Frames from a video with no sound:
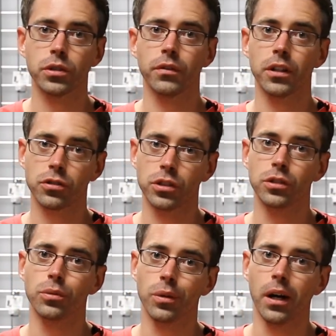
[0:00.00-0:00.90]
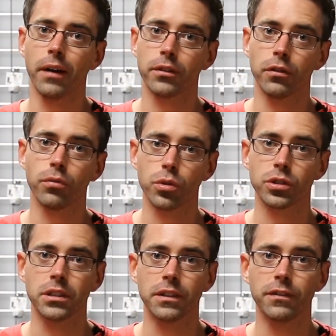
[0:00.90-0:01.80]
eventually you will have to
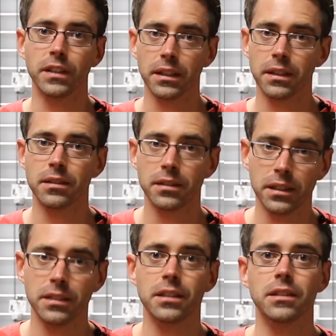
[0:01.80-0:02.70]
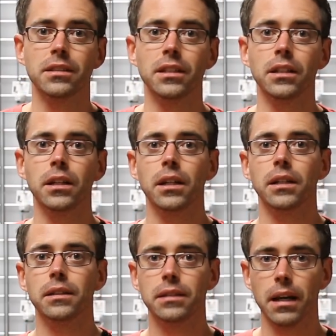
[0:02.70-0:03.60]
unfortunately defeat the DCC
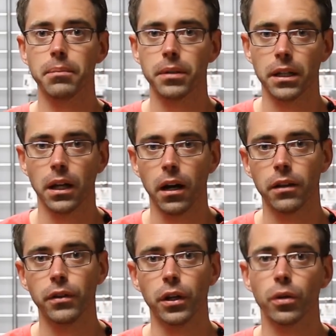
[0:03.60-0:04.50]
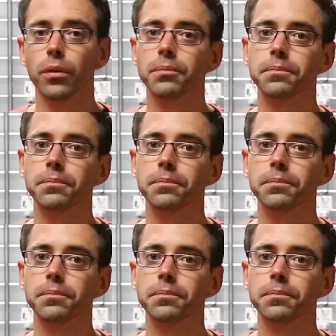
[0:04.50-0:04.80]
dampening on the vehicle.